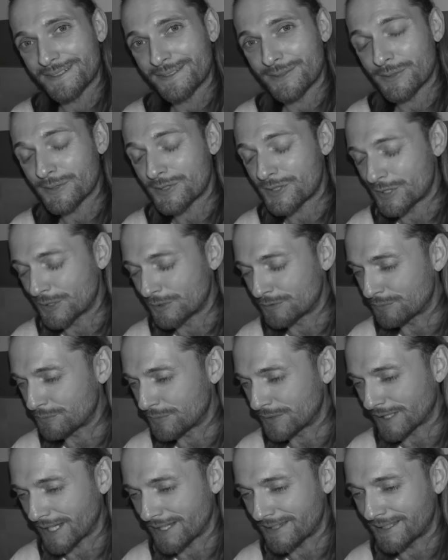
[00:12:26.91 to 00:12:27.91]
Those children
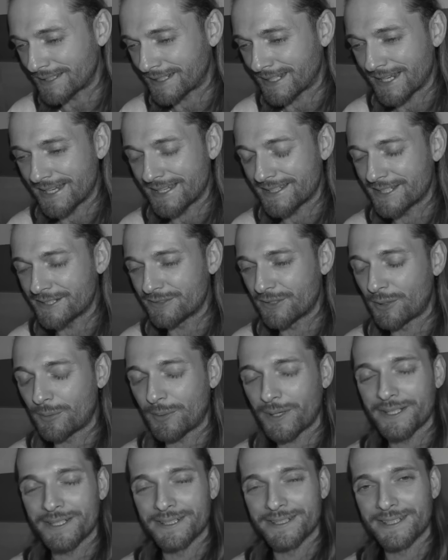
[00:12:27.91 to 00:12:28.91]
will get the care they
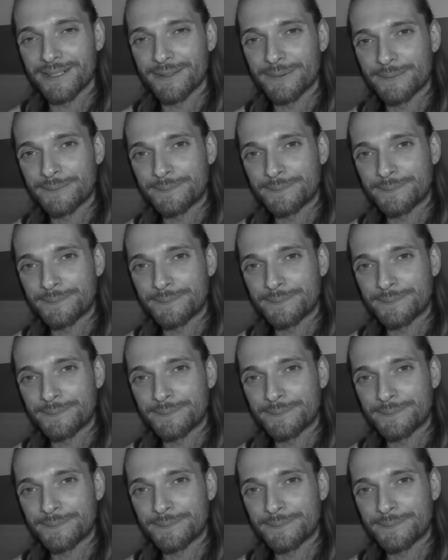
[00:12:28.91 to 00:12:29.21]
require now.